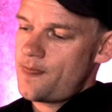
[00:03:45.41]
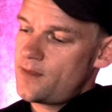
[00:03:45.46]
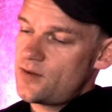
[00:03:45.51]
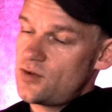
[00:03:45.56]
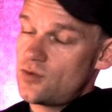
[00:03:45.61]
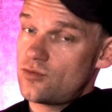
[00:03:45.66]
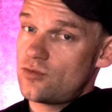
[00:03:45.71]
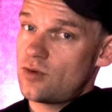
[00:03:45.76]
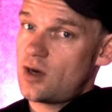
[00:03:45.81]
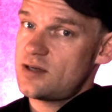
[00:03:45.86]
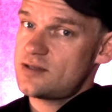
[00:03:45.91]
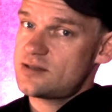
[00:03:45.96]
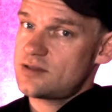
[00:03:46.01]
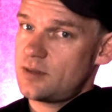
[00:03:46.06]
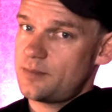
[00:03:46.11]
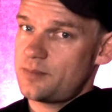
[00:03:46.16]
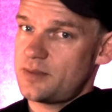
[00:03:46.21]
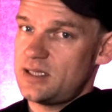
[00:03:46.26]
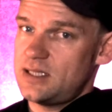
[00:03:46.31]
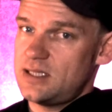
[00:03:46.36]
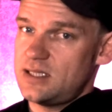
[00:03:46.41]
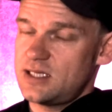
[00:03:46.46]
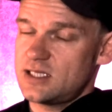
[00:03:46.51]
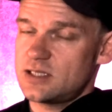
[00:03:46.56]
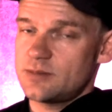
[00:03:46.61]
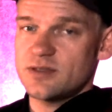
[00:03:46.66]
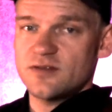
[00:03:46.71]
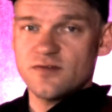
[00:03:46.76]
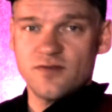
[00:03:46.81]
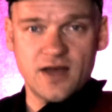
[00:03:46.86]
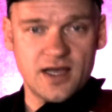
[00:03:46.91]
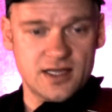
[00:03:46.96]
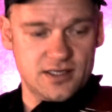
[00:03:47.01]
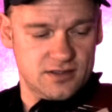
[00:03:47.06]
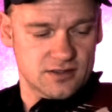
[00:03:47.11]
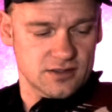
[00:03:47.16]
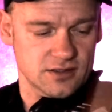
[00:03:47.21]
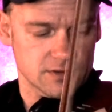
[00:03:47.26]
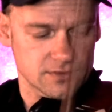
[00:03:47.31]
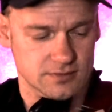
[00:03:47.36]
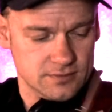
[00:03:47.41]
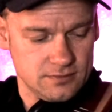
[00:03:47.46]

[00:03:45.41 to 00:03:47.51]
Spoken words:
you rise up a little bit faster.